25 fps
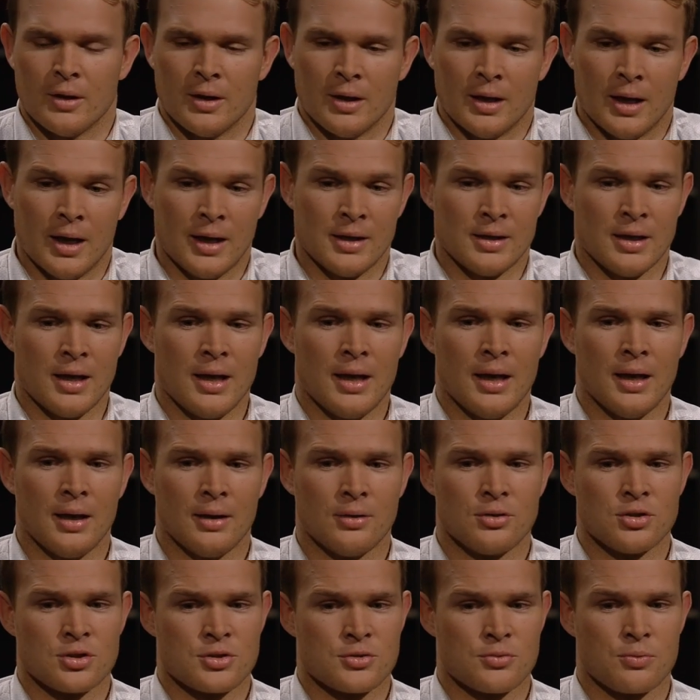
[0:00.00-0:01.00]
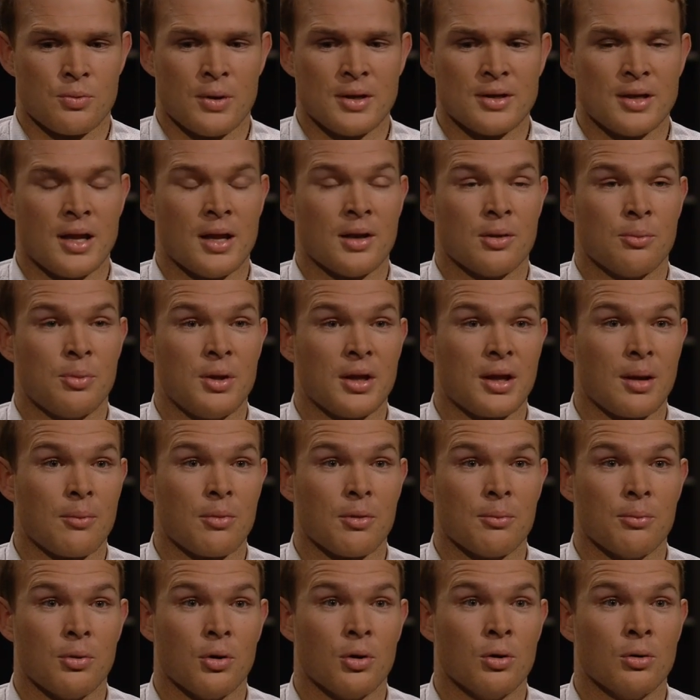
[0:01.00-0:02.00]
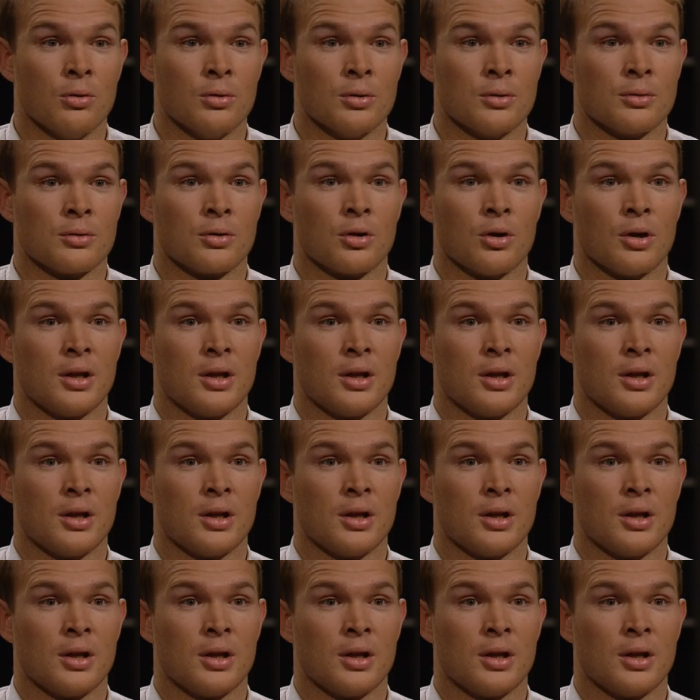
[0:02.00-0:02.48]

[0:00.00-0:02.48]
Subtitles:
And yeah, just went down to pick up the ball and got